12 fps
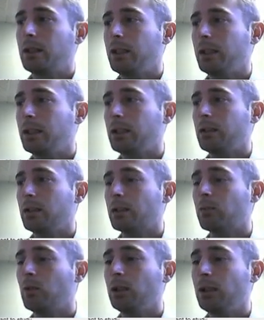and
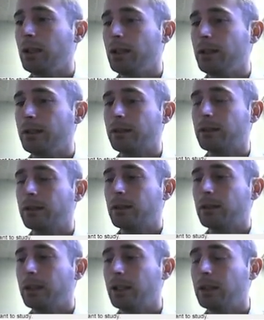as well as
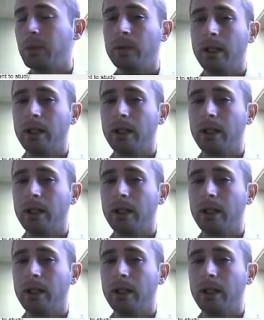getting people